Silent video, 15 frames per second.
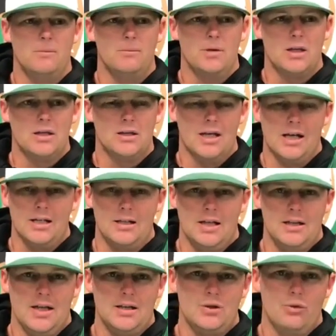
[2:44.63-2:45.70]
because like I
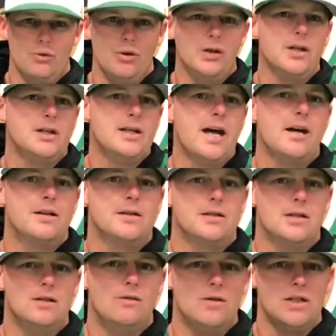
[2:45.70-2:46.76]
said, that's a really
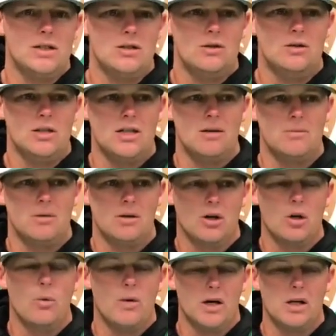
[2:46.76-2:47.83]
talented VCU team. They're
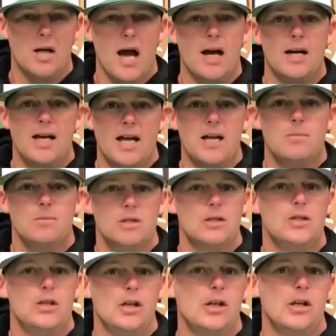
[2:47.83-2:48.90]
going to win a lot of games
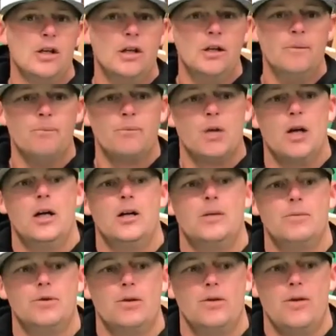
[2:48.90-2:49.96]
this year.
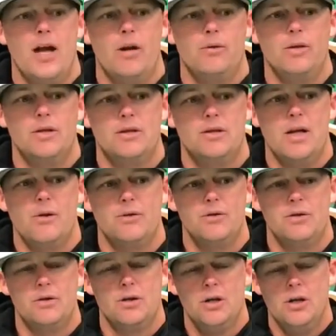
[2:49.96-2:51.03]
So that
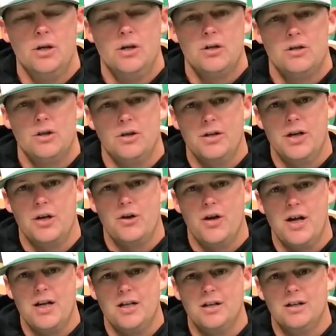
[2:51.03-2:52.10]
was certainly
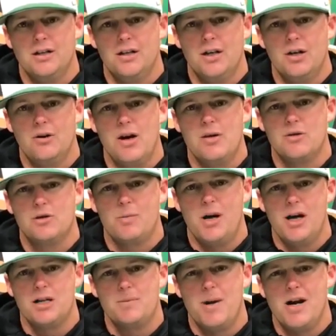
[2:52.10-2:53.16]
a great
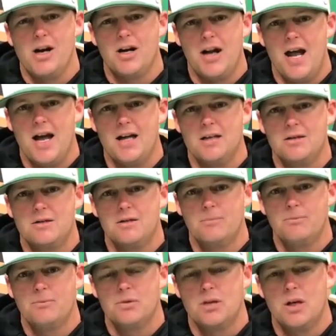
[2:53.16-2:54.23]
response by our guys
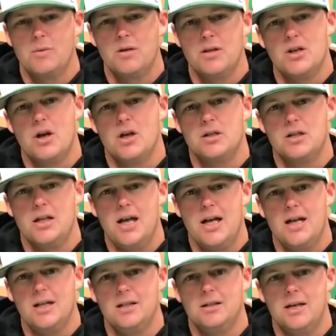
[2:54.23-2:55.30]
coming to the yard
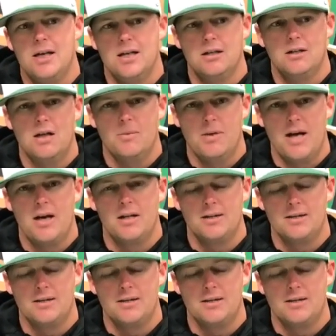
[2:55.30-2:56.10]
today and coming out on